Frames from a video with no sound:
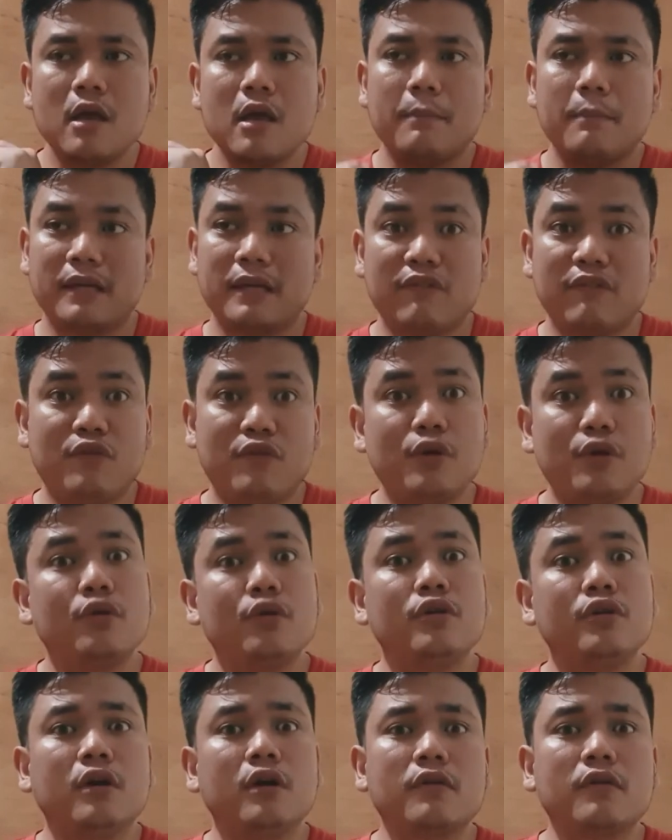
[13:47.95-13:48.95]
But if you're
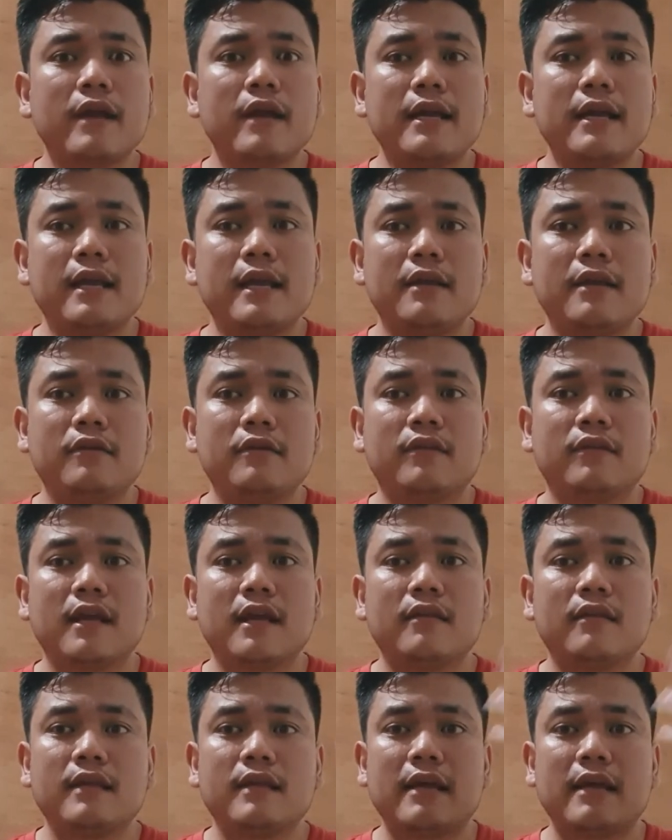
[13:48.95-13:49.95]
good already and you
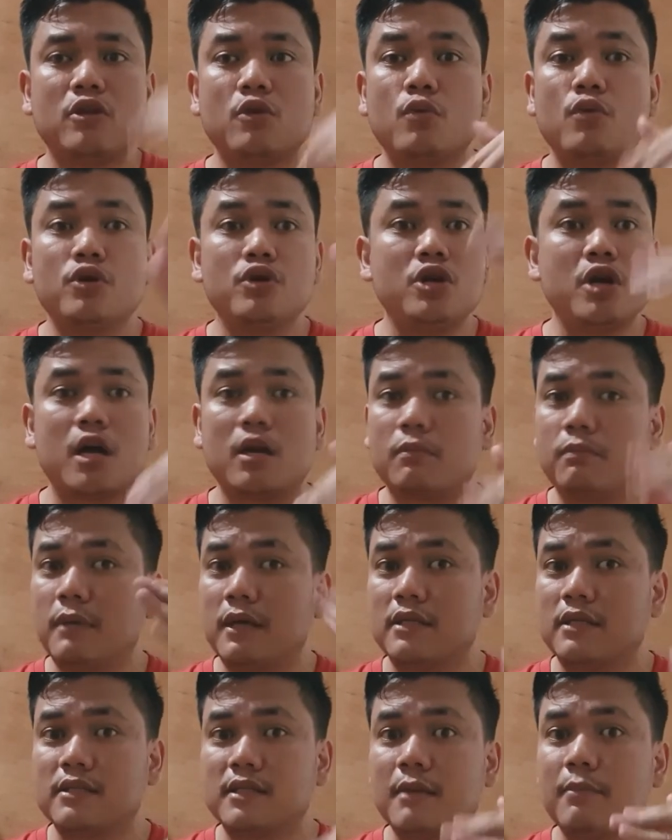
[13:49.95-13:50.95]
think that you would not
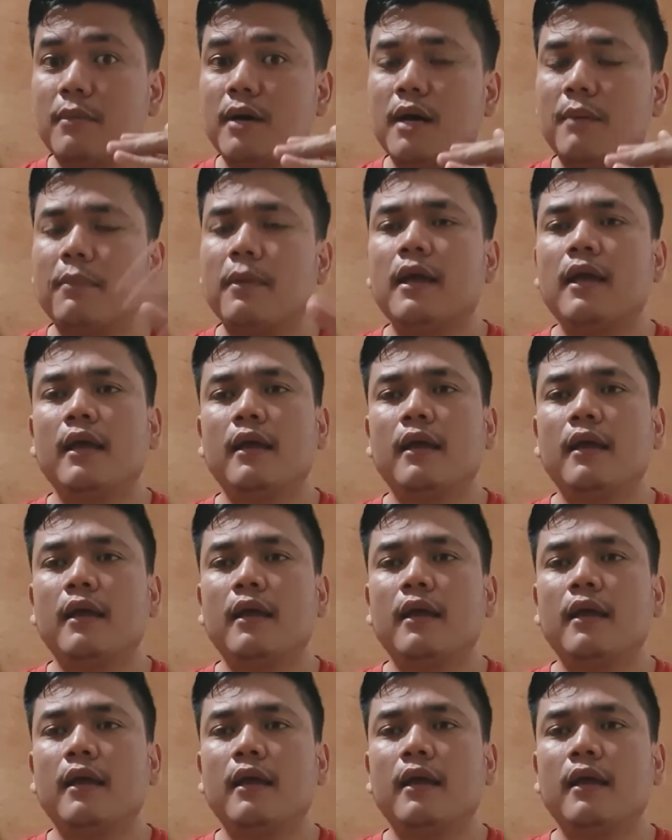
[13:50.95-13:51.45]
mix them up,